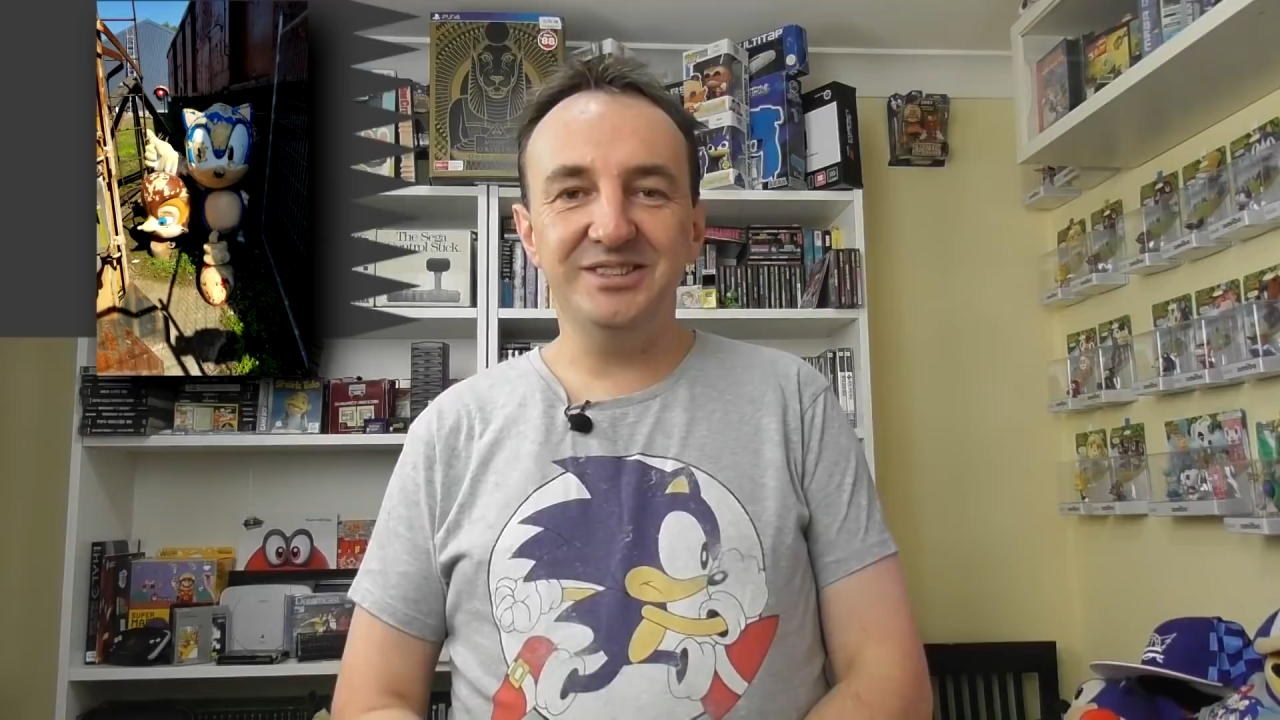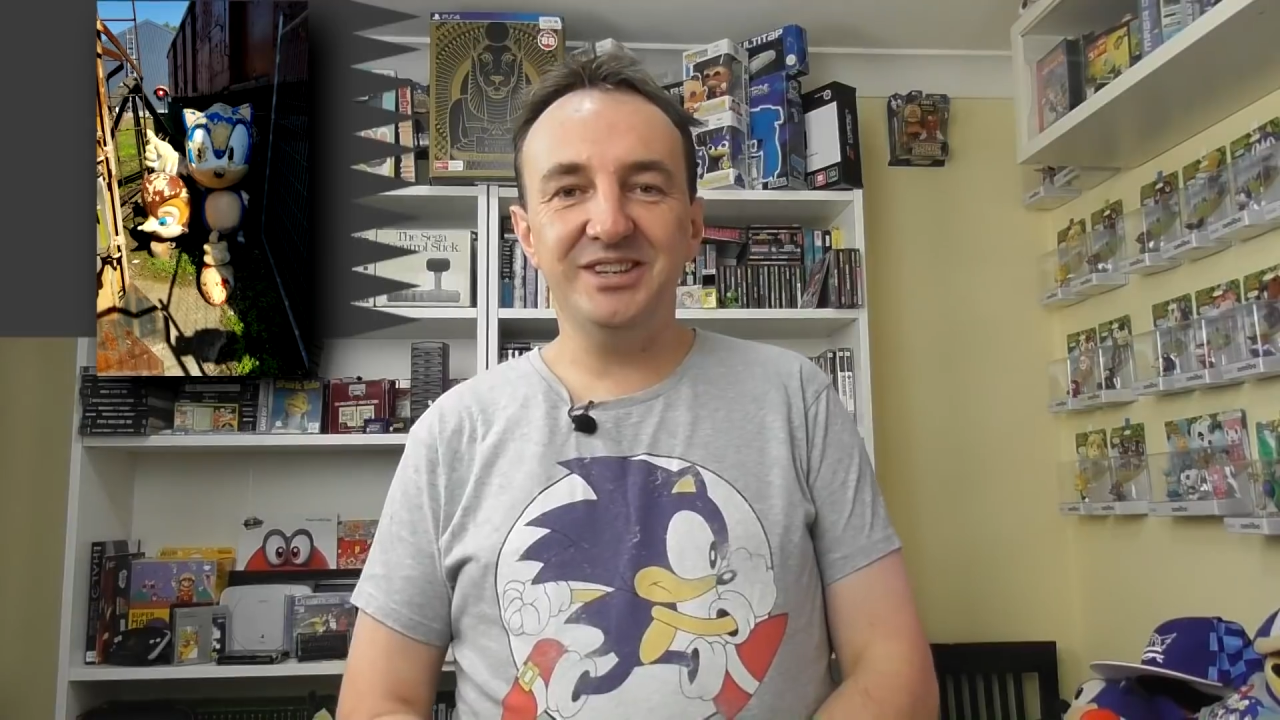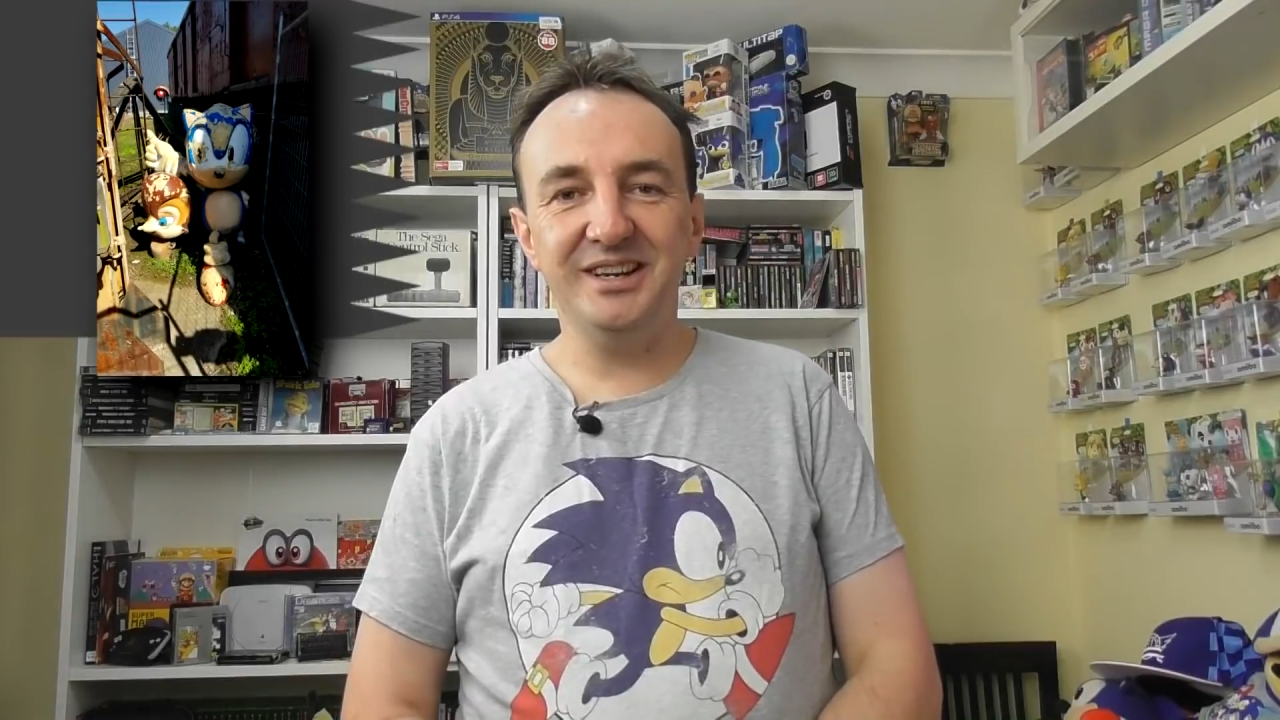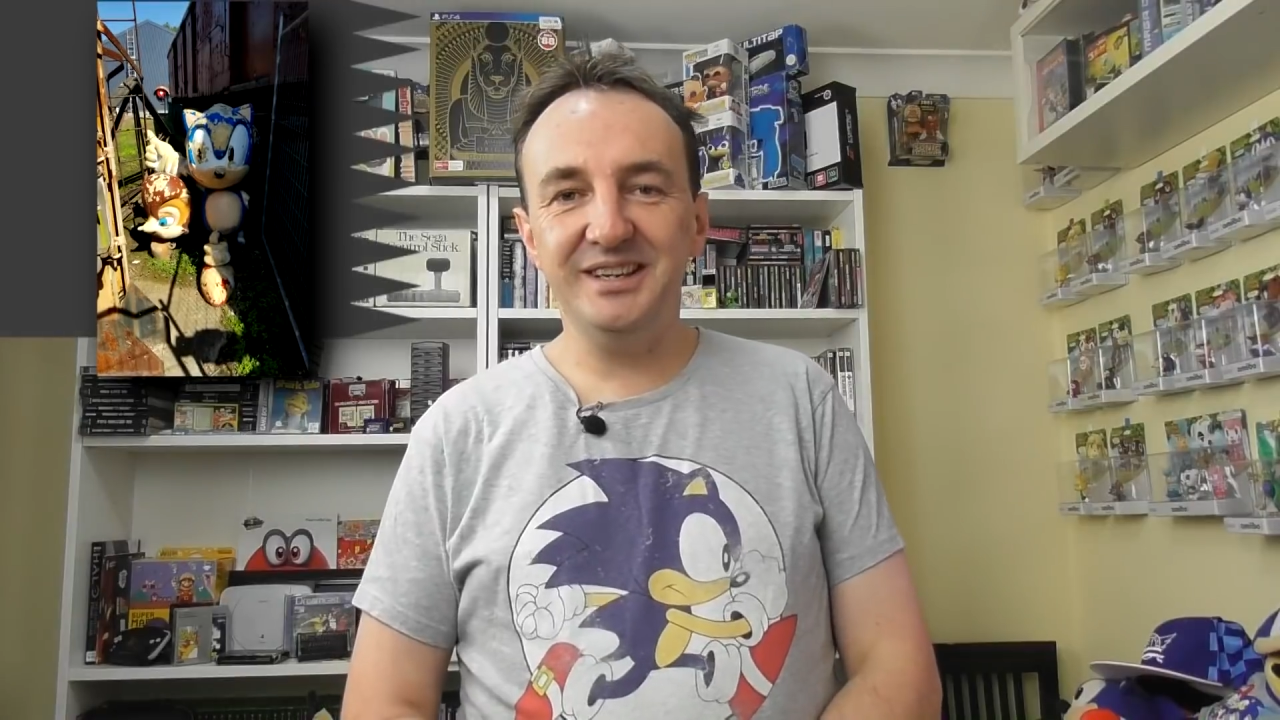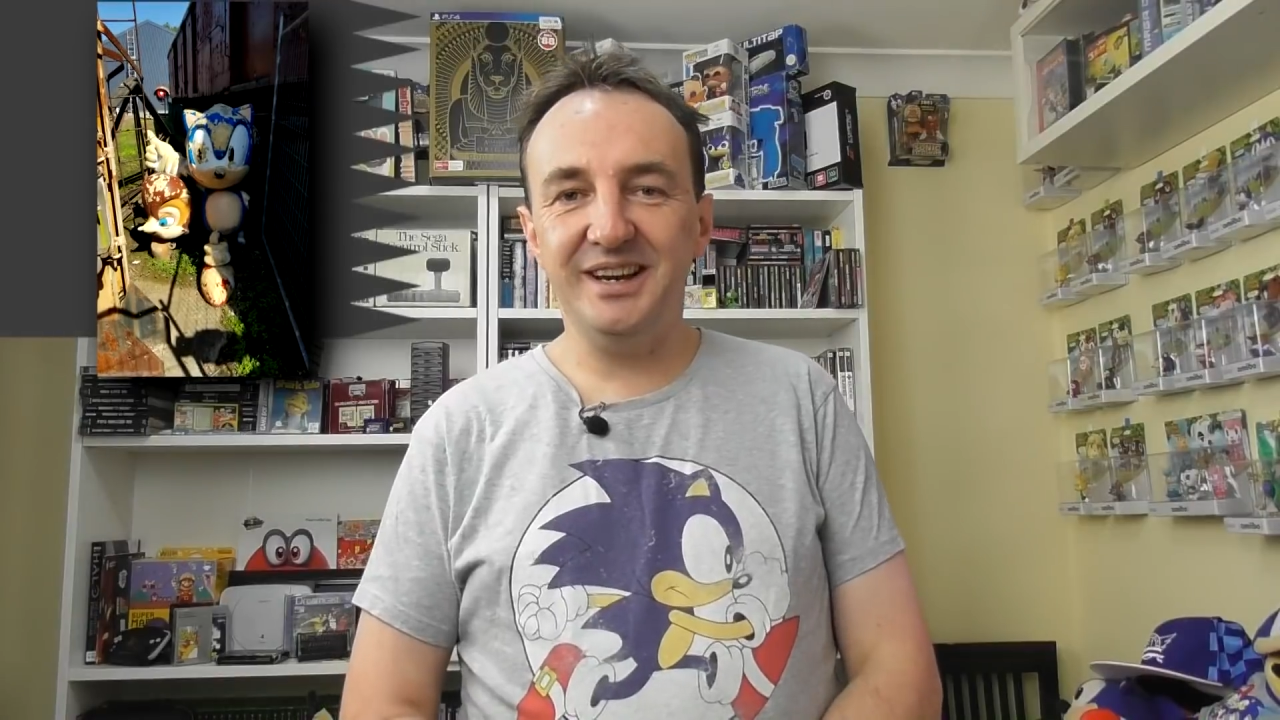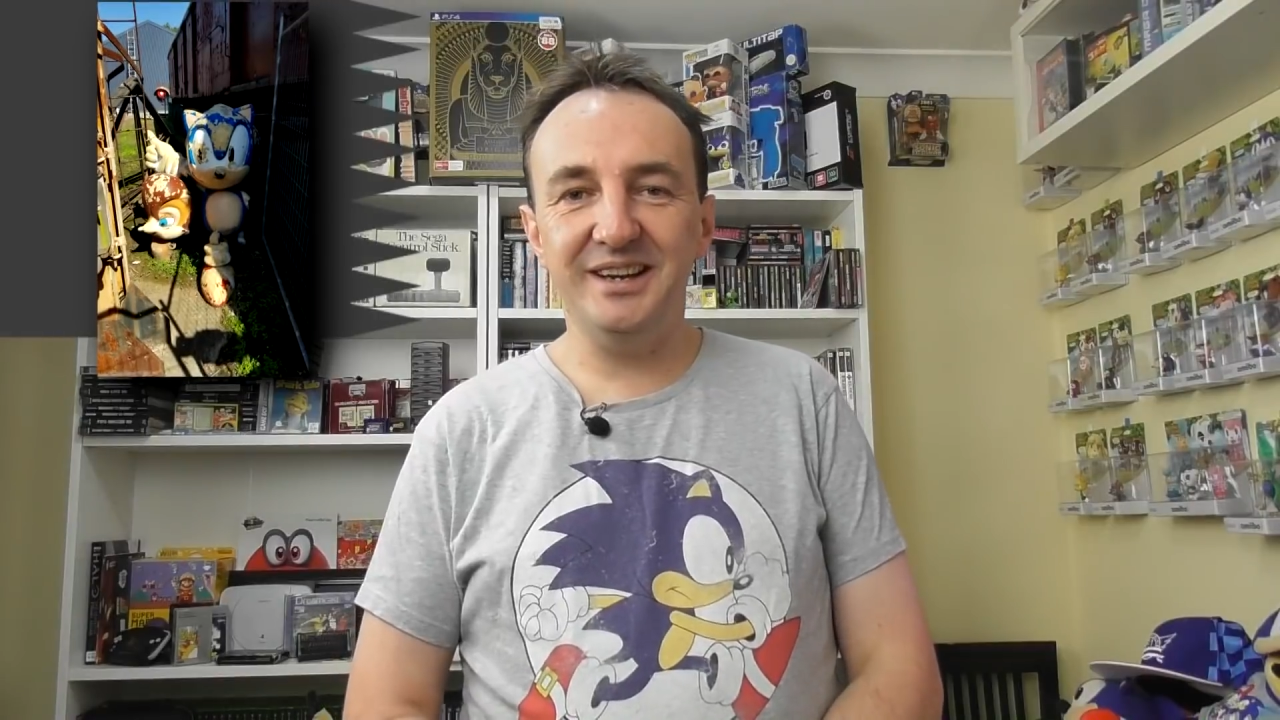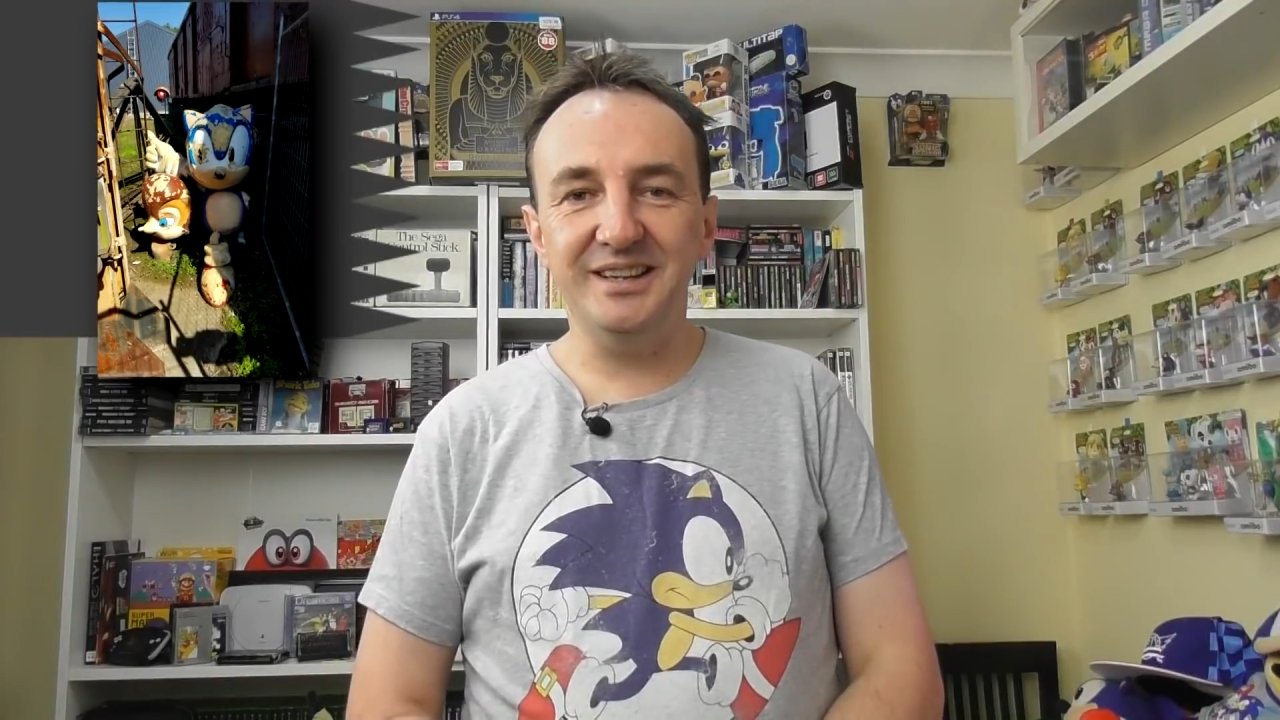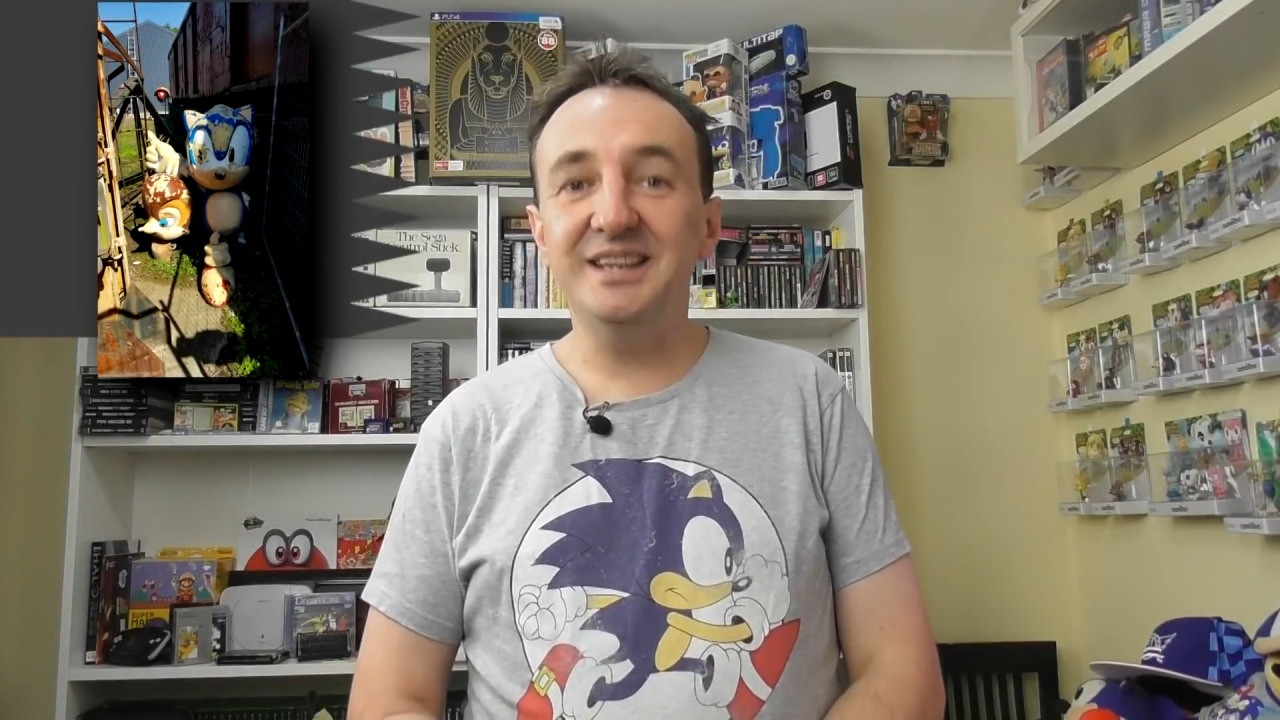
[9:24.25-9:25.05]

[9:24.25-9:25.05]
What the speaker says: Junkyard